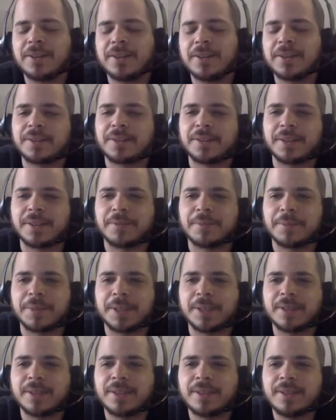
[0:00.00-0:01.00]
all good
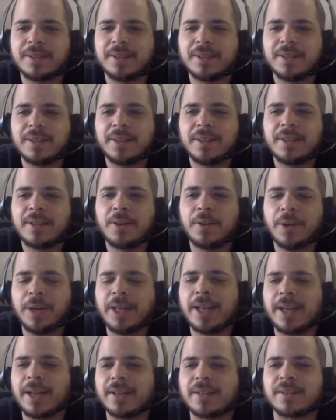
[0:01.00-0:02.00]
stuff, man.
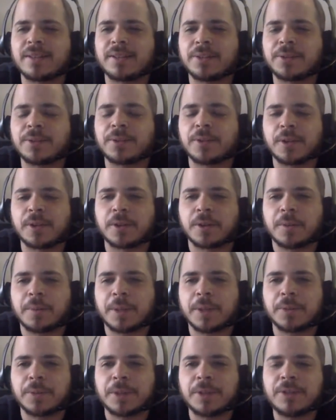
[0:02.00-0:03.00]
Great casting on
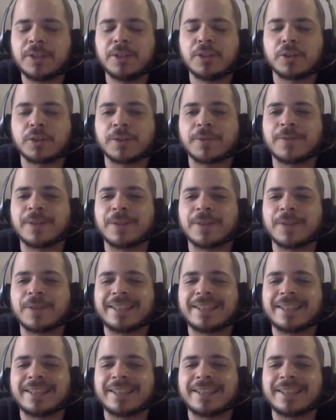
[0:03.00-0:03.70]
Stargirl, by the way. She looks